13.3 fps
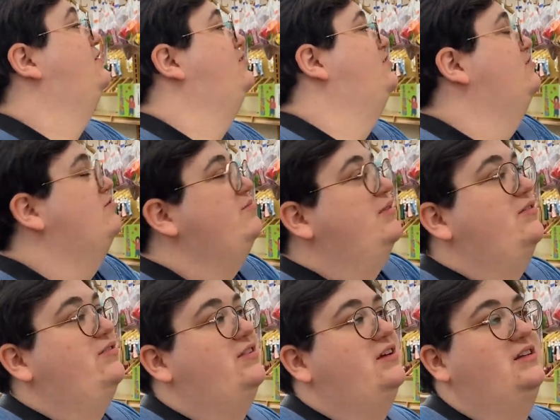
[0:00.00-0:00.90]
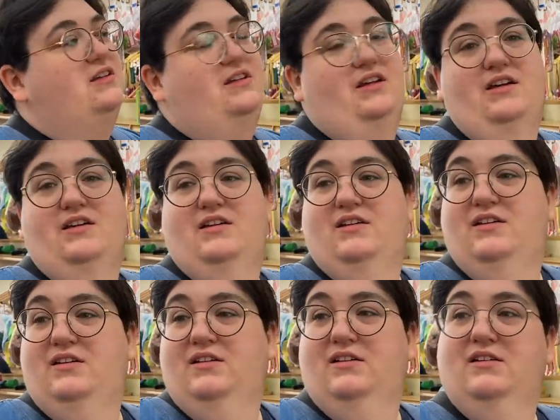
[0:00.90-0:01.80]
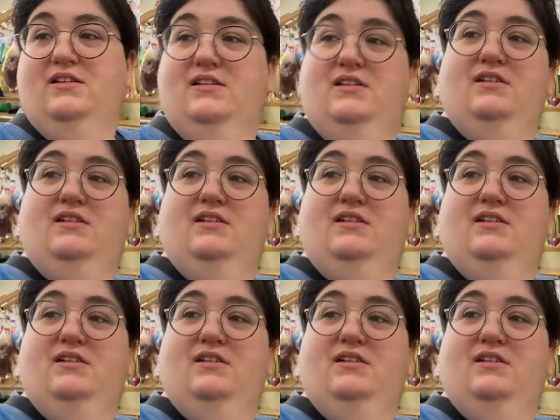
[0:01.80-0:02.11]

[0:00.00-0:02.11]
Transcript: doing my own thing today. Okay.